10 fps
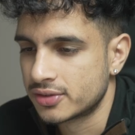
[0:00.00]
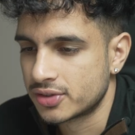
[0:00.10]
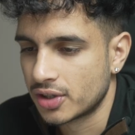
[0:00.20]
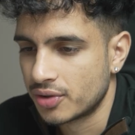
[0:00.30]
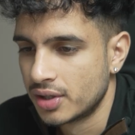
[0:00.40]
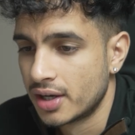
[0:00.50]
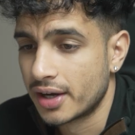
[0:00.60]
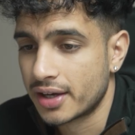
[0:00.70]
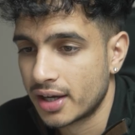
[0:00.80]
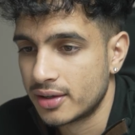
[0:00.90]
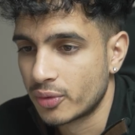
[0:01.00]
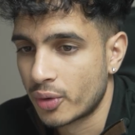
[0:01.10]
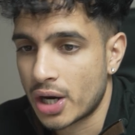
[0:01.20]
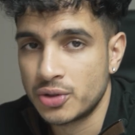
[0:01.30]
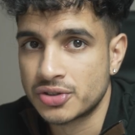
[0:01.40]
So again, we're
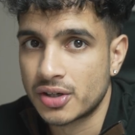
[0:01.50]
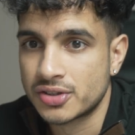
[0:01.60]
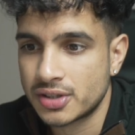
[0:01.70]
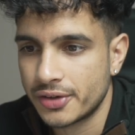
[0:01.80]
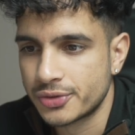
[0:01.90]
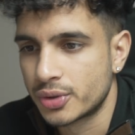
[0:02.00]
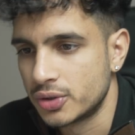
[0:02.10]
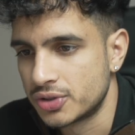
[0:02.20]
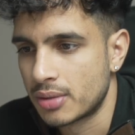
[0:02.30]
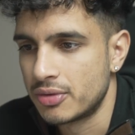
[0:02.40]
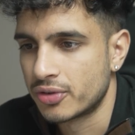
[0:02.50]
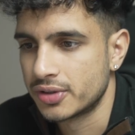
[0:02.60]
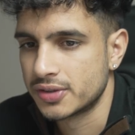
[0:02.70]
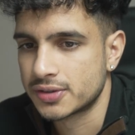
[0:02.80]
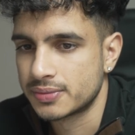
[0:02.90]
not doing this ourselves. We're using Kimi for
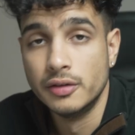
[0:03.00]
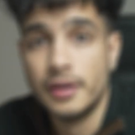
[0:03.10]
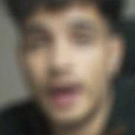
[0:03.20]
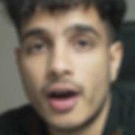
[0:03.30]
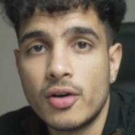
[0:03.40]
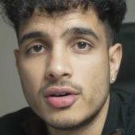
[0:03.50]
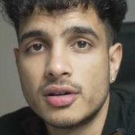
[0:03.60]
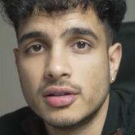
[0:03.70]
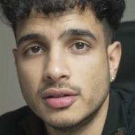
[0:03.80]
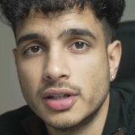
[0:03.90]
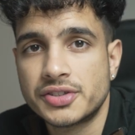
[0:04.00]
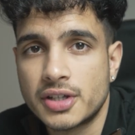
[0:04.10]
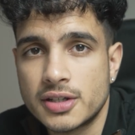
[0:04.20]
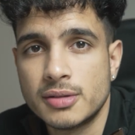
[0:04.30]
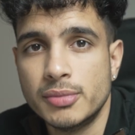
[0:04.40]
this. Now let's get to